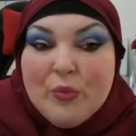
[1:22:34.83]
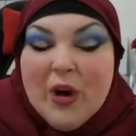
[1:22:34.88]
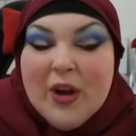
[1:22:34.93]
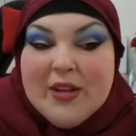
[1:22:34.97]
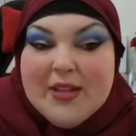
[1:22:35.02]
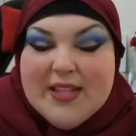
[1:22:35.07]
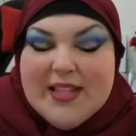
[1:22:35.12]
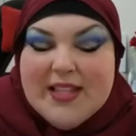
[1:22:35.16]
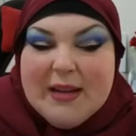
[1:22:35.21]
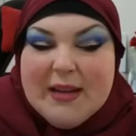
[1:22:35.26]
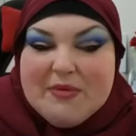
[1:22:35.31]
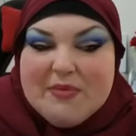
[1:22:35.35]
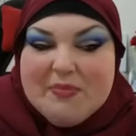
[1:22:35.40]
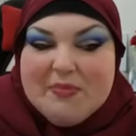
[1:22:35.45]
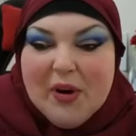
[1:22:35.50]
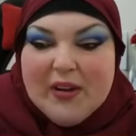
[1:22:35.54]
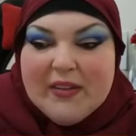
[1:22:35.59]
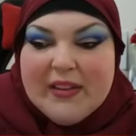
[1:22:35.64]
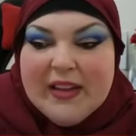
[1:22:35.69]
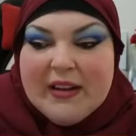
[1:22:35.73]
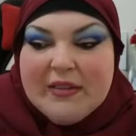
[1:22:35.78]
on sam's
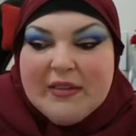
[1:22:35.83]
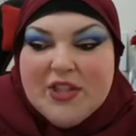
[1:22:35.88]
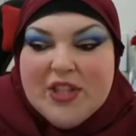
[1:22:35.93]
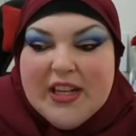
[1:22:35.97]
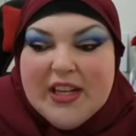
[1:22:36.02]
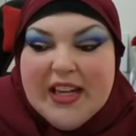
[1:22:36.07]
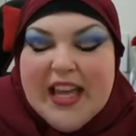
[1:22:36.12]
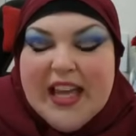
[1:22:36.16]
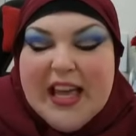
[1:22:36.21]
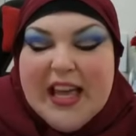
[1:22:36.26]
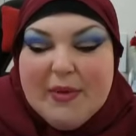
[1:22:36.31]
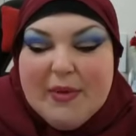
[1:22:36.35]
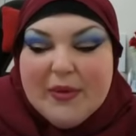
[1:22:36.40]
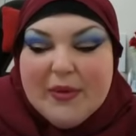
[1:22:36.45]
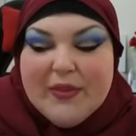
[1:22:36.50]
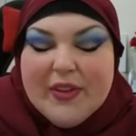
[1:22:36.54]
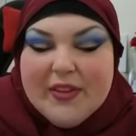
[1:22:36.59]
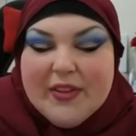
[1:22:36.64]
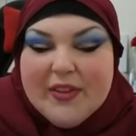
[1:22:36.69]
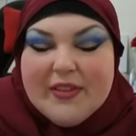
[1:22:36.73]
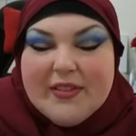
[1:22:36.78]
bar lounge and it came
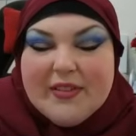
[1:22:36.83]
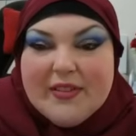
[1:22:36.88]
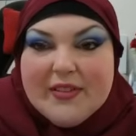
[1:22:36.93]
out that,